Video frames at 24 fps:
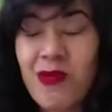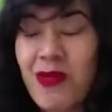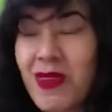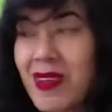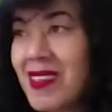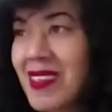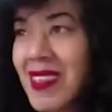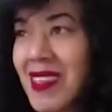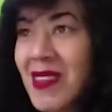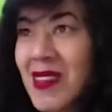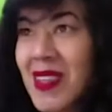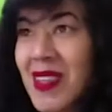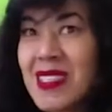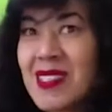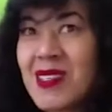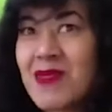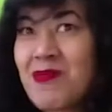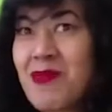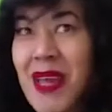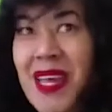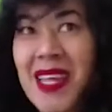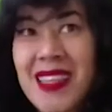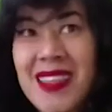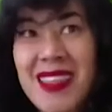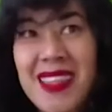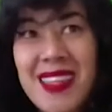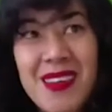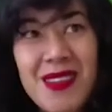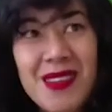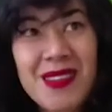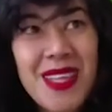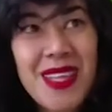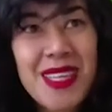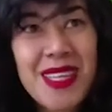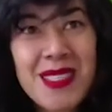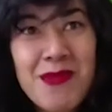Well, no, that's a bad
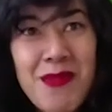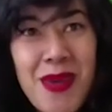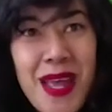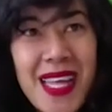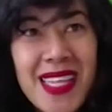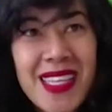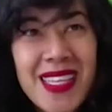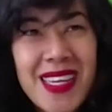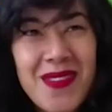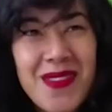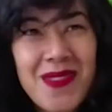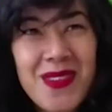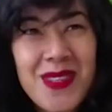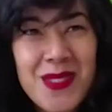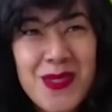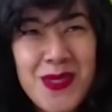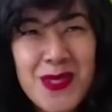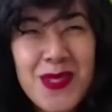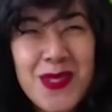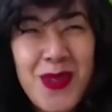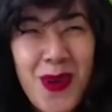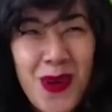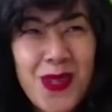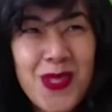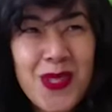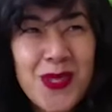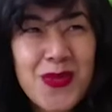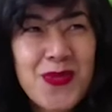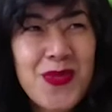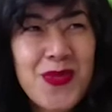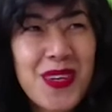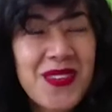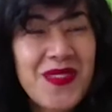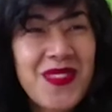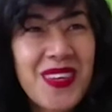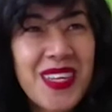thing. That's a bad reference, because doctors
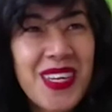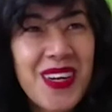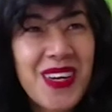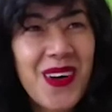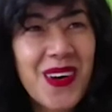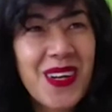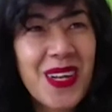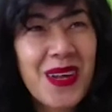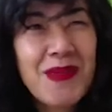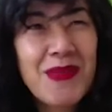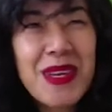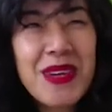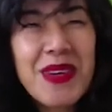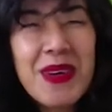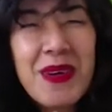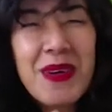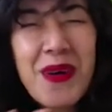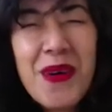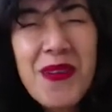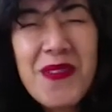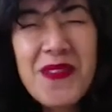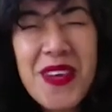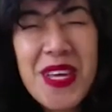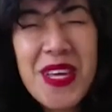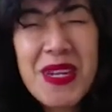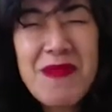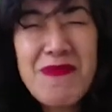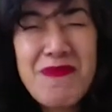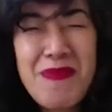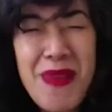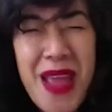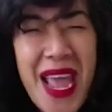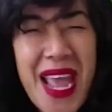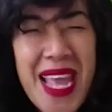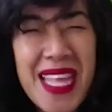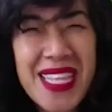work very hard. I'm giving all very
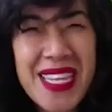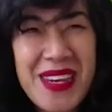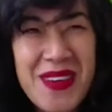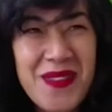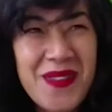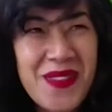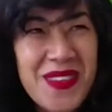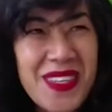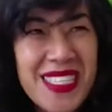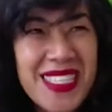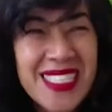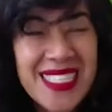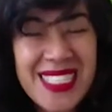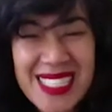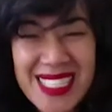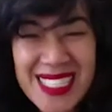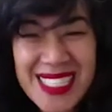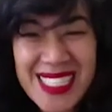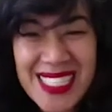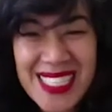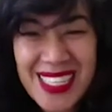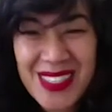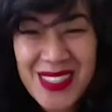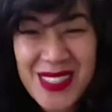bad references here.